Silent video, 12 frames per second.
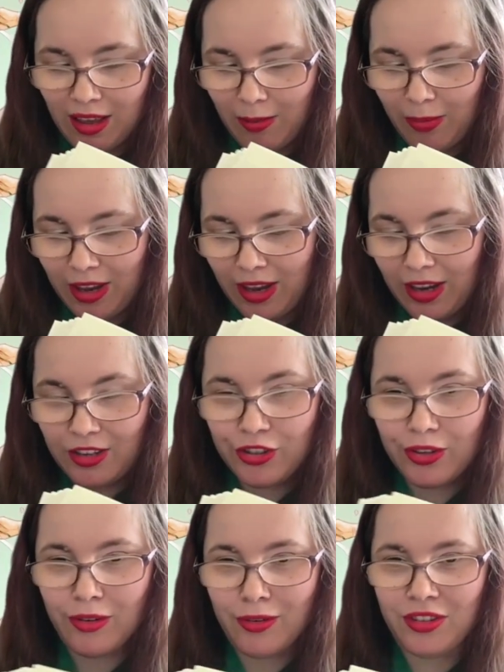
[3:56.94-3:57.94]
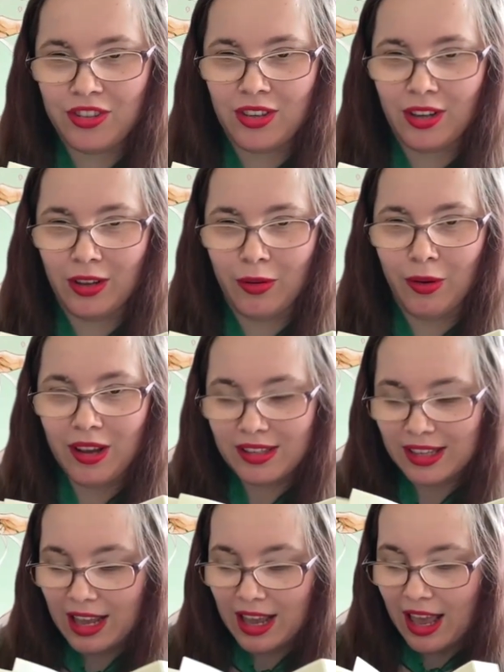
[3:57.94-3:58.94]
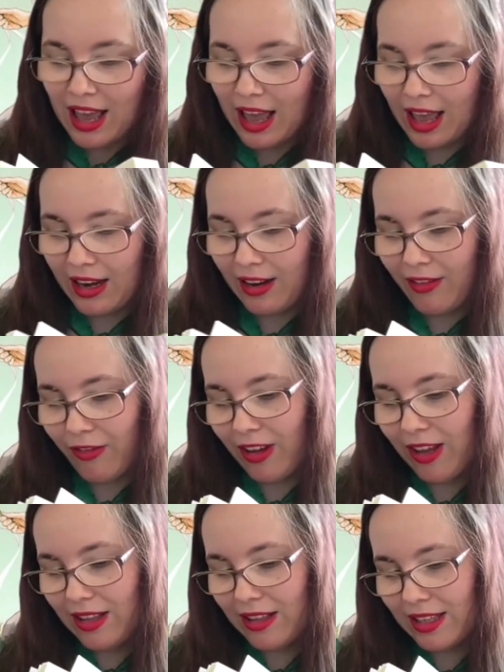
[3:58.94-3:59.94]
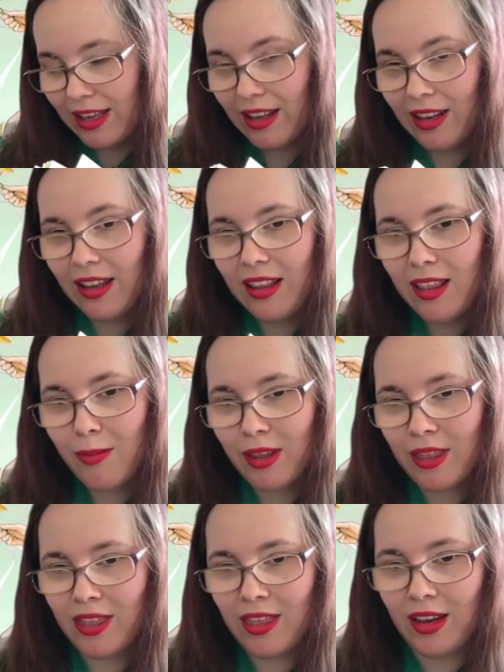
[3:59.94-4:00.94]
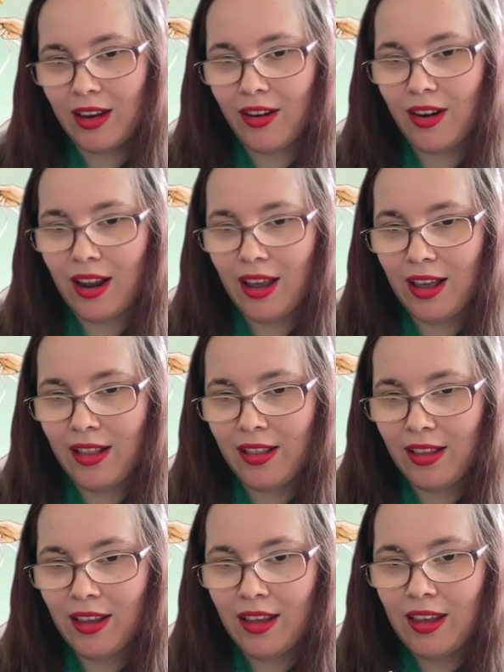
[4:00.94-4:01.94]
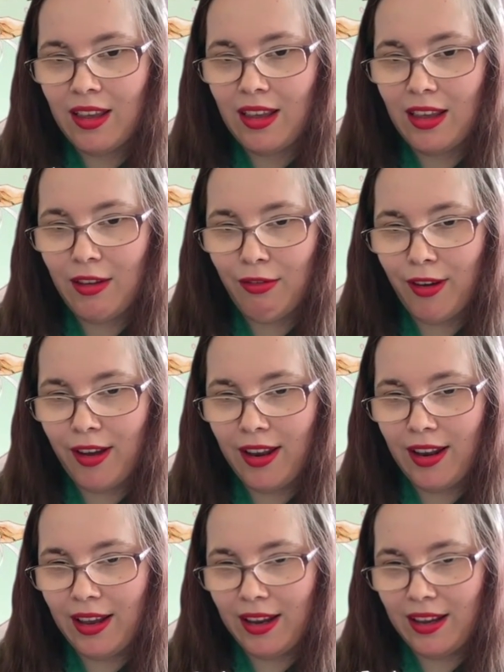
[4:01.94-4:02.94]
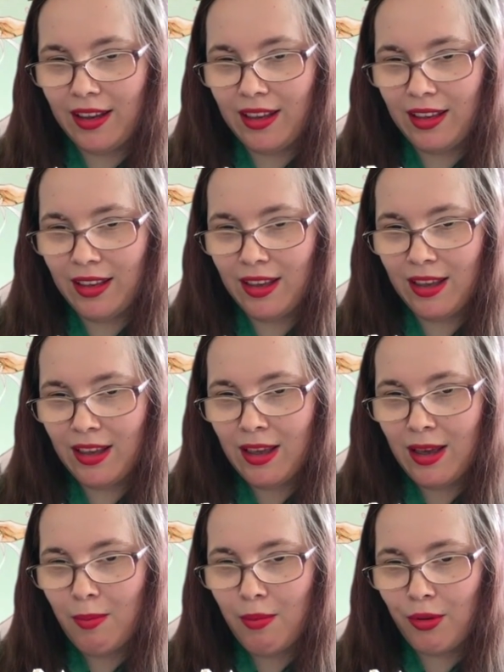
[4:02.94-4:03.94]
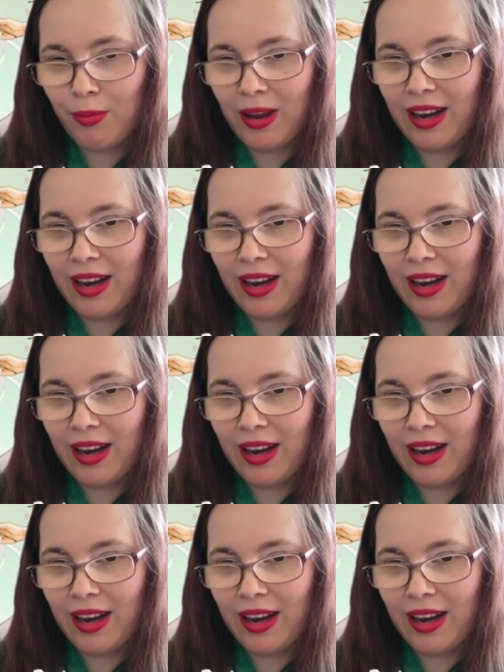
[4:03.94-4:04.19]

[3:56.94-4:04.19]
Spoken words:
page originally was, and it feels a little bit thicker, and if I like put my